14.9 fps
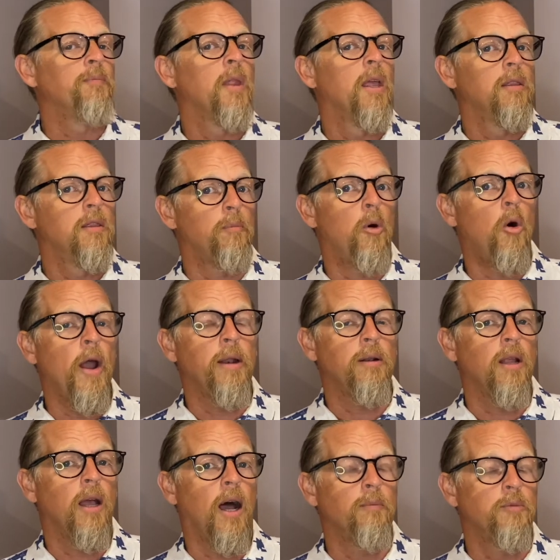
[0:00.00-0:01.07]
the point
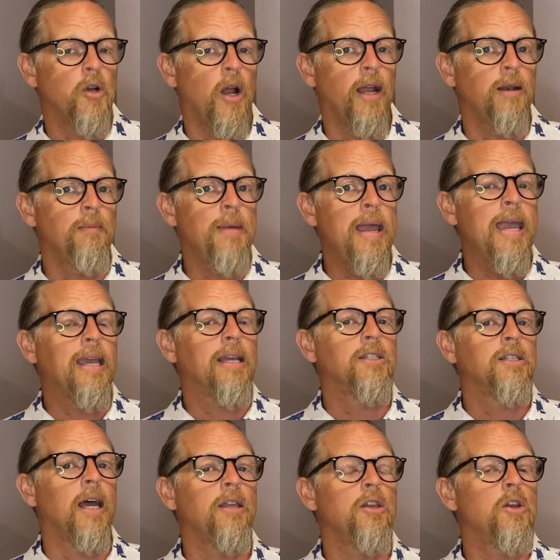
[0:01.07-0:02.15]
I'm trying to make is
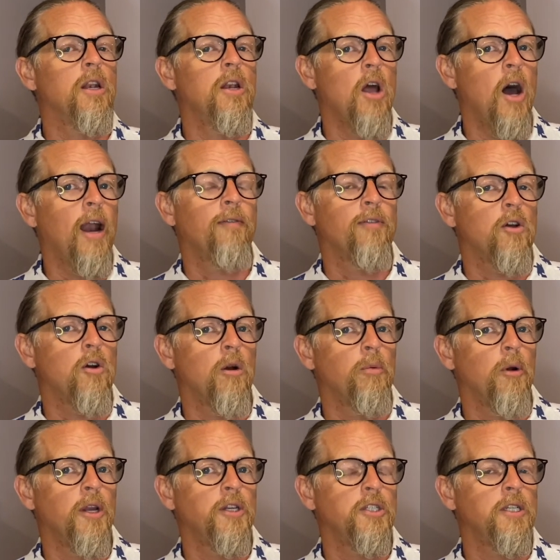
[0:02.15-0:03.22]
that you could not have a
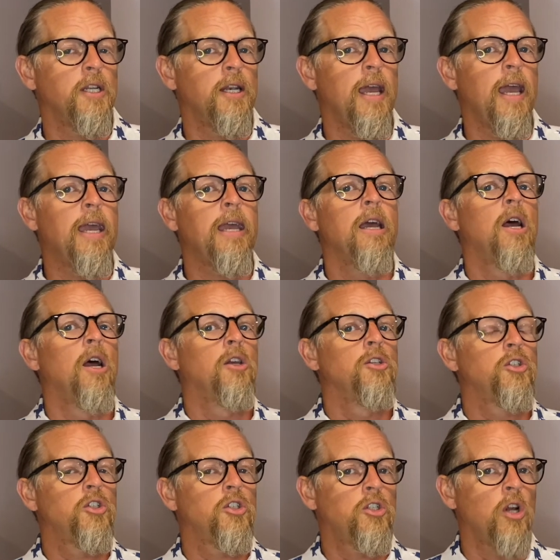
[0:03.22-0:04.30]
corporation today,
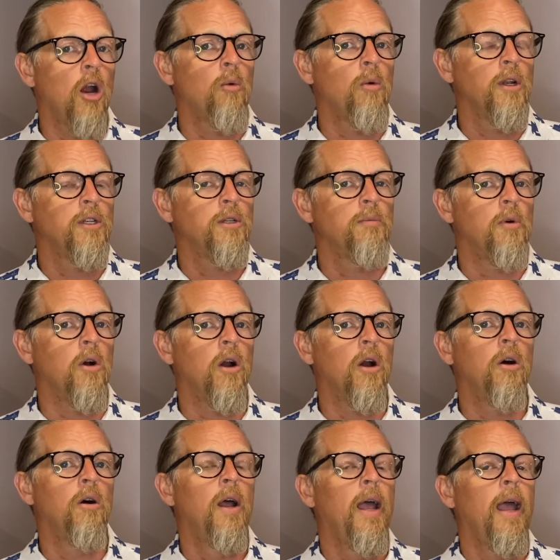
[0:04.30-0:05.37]
start one
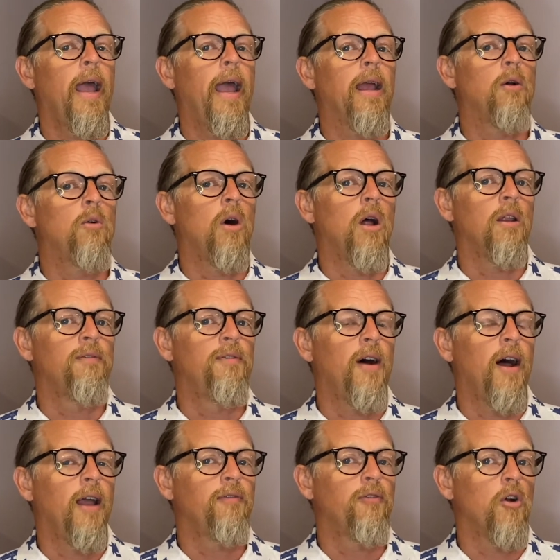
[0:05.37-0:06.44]
tomorrow, and
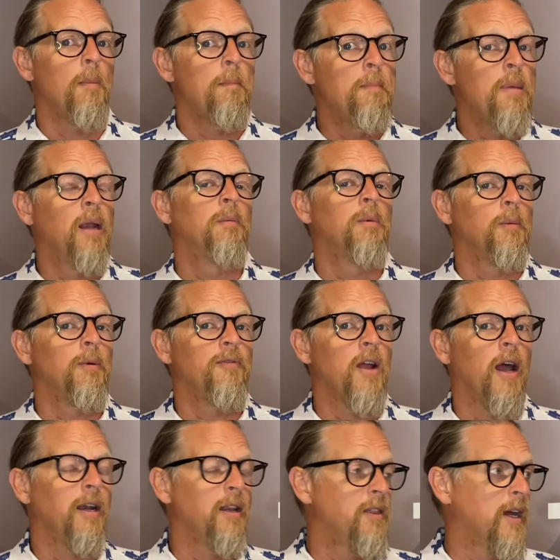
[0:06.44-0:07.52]
qualify for a minimum of
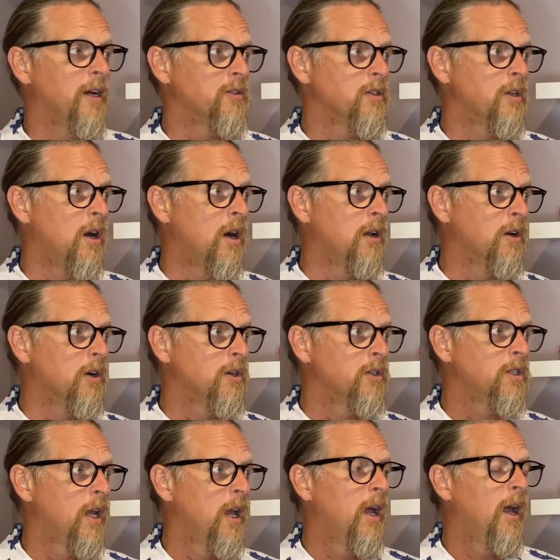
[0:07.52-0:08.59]

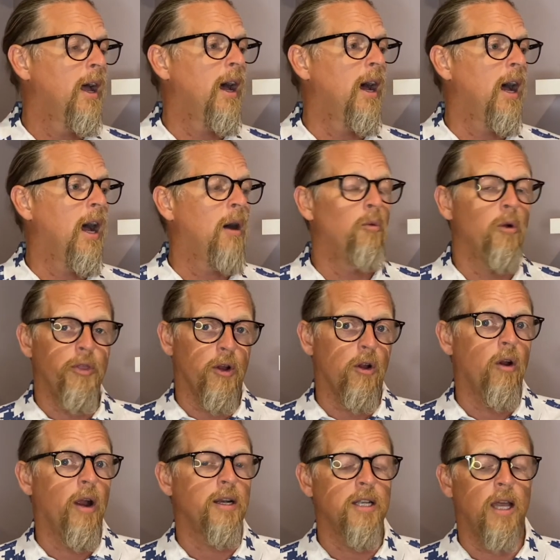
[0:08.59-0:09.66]
$90,000 with the
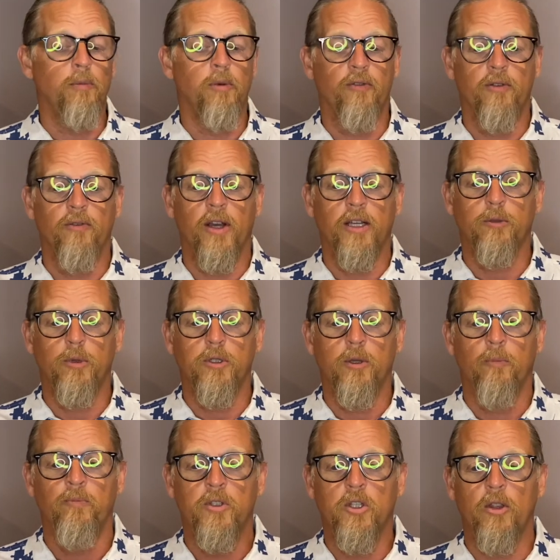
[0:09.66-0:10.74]
correct type of investments.
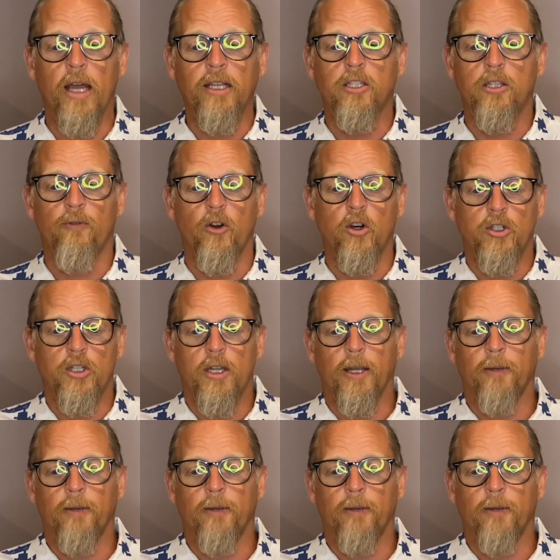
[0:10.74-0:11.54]
So that's the first thing.